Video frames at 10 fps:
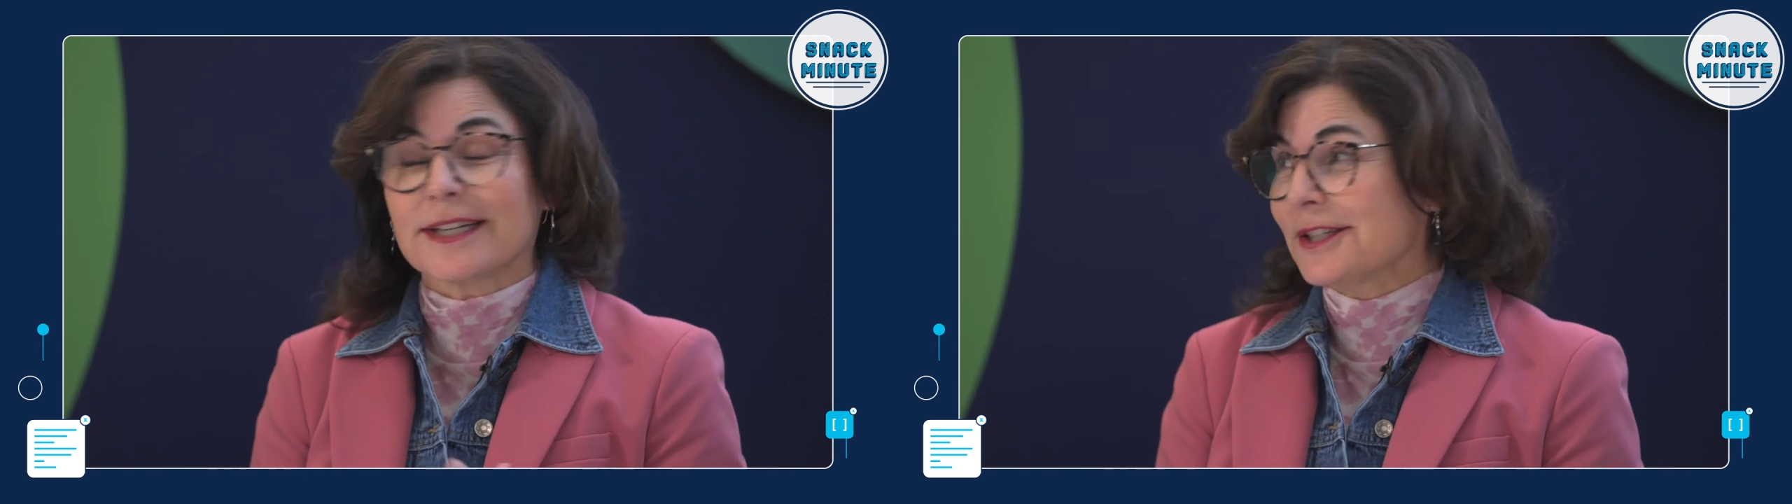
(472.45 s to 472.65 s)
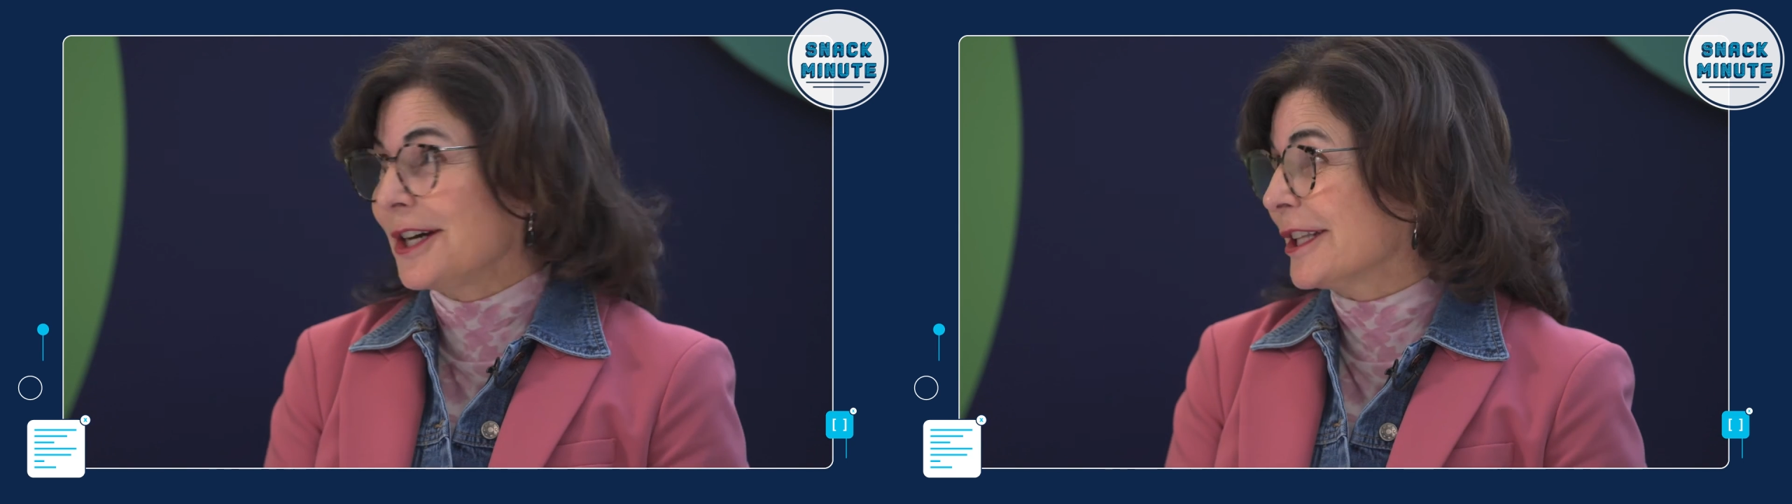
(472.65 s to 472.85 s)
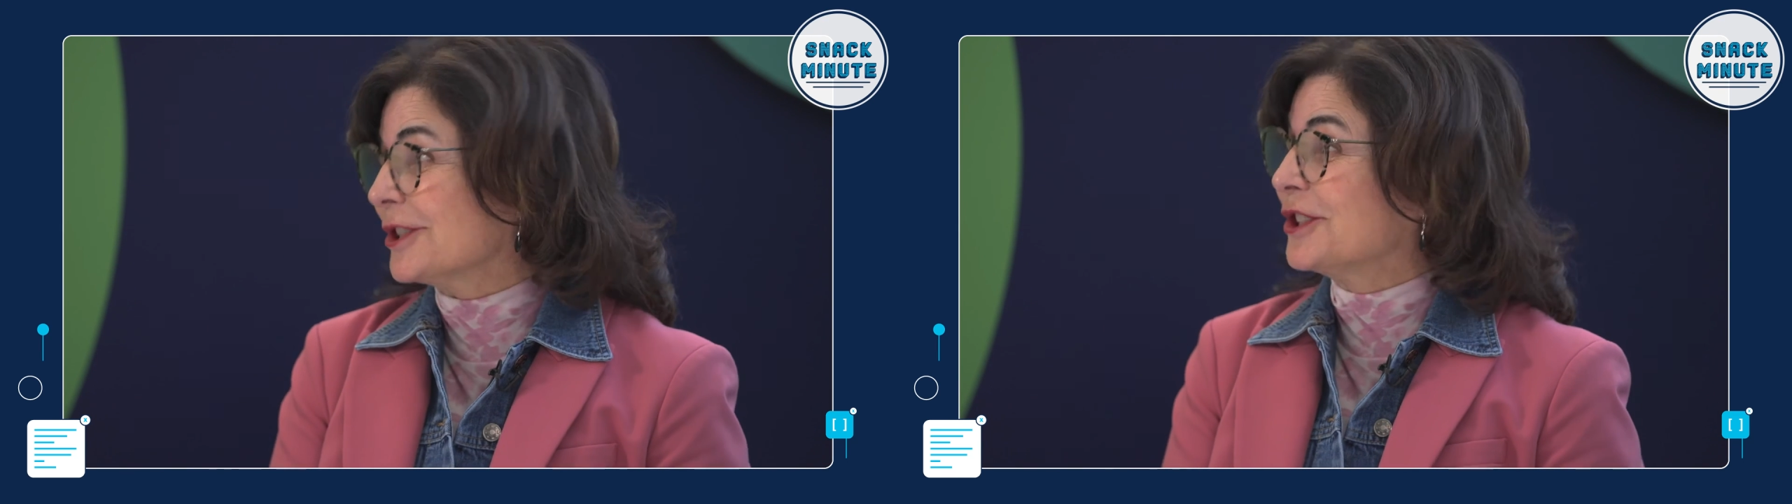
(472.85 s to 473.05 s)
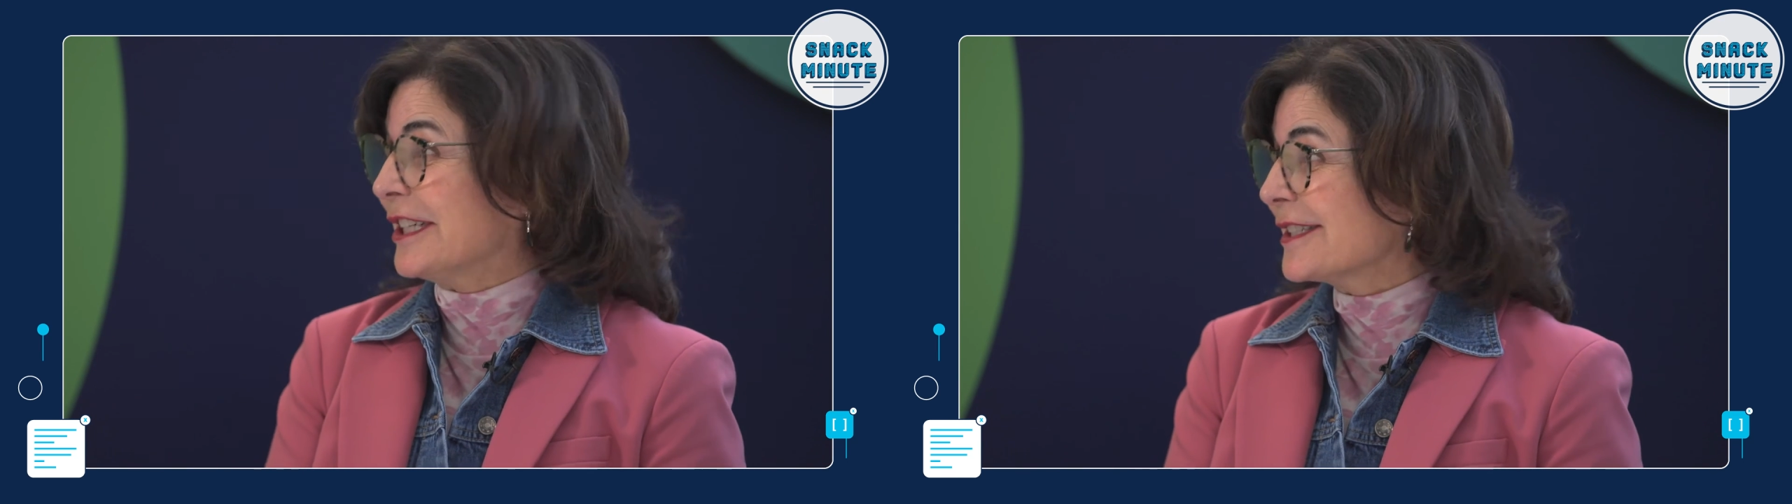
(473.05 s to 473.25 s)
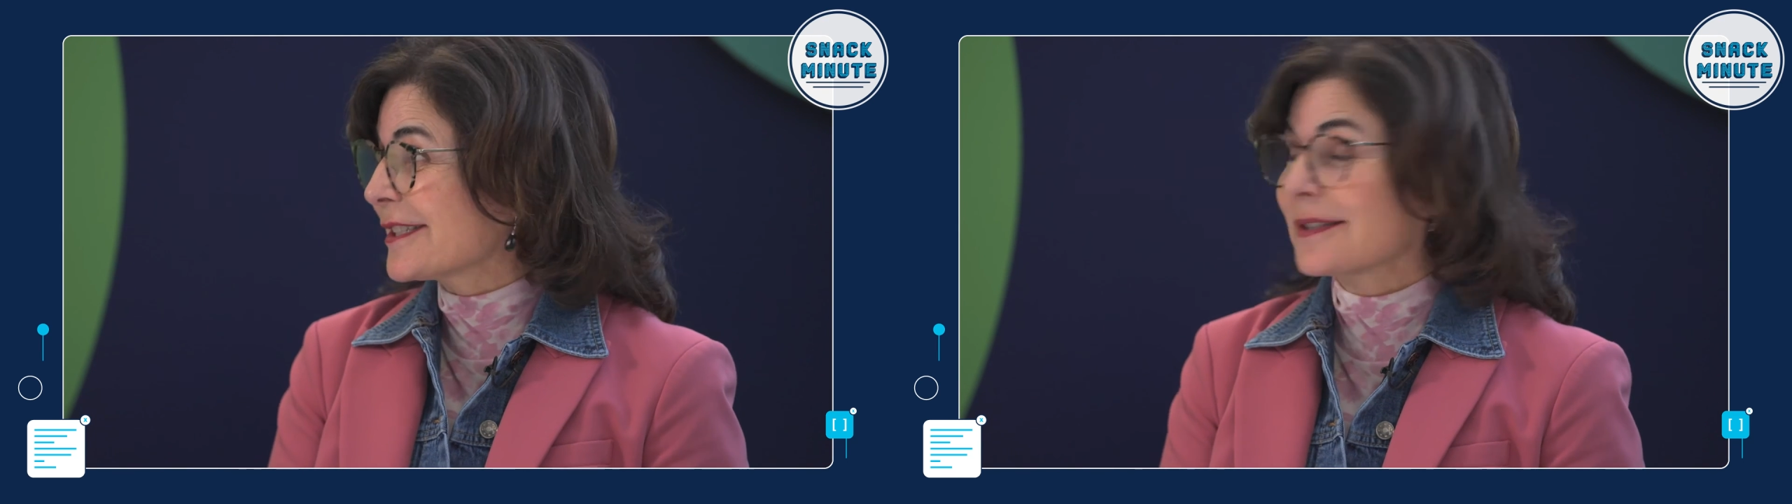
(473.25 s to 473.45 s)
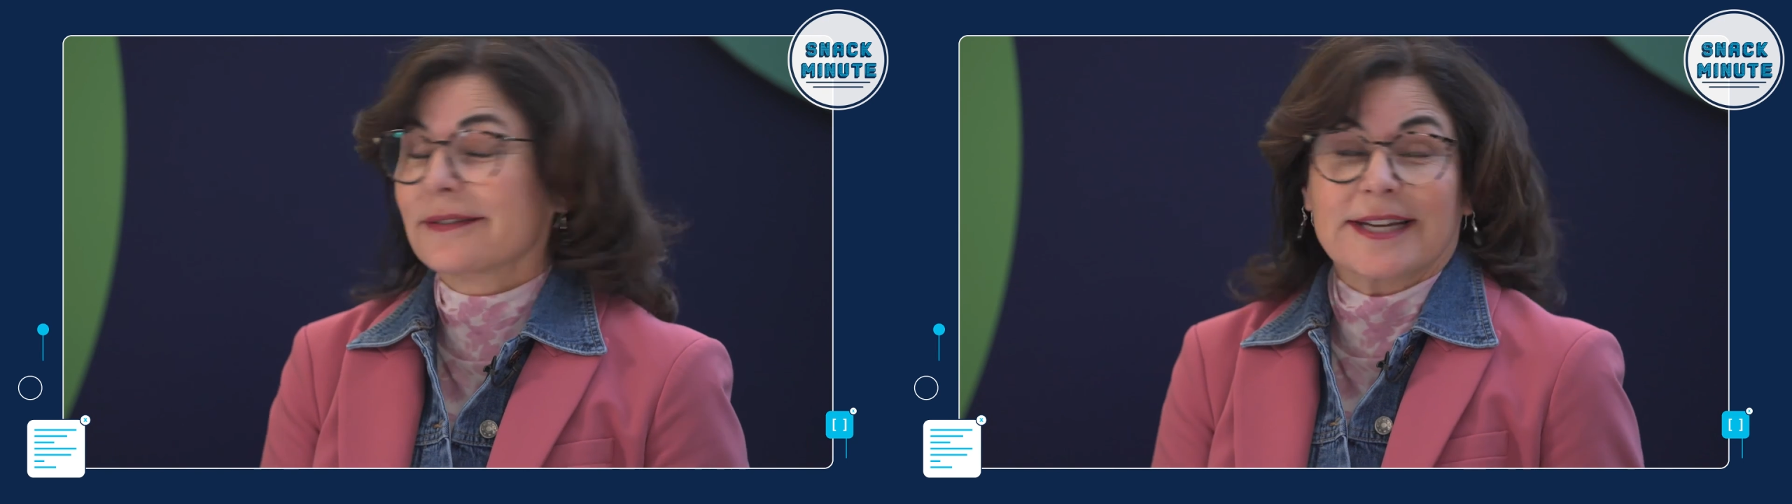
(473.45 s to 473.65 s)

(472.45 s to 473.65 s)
technologists,